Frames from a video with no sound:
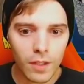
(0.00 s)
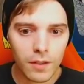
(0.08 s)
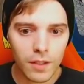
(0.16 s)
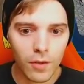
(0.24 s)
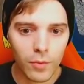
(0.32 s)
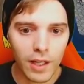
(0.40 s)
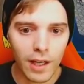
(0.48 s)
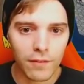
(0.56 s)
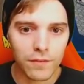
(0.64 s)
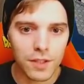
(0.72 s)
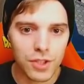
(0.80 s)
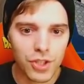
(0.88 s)
Then we
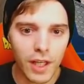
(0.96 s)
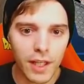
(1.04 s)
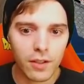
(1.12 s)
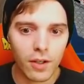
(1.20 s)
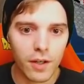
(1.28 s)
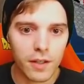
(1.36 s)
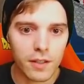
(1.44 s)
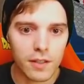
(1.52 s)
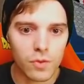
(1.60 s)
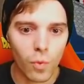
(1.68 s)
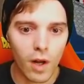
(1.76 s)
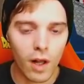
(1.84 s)
have the Giant Heart
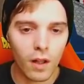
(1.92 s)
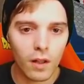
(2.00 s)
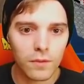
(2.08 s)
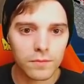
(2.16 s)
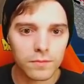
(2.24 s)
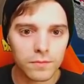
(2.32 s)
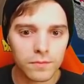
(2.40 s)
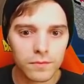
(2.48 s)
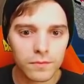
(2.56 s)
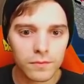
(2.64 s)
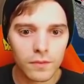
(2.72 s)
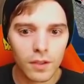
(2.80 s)
as well.
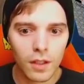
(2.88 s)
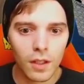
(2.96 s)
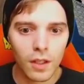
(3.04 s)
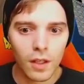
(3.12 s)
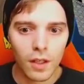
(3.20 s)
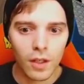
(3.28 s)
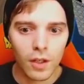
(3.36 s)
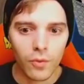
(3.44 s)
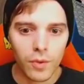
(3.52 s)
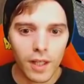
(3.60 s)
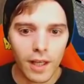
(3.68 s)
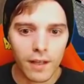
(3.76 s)

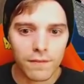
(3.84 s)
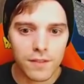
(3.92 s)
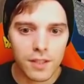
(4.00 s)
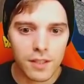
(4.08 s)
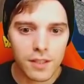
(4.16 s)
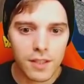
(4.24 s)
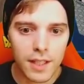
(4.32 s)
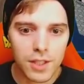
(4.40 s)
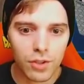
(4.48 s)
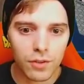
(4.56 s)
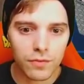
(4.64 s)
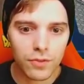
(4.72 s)
We have the
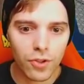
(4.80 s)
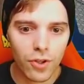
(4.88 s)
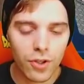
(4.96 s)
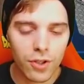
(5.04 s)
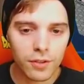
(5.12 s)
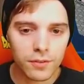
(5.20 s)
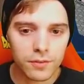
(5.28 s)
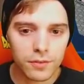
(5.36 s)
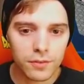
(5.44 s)
Attach of Turn.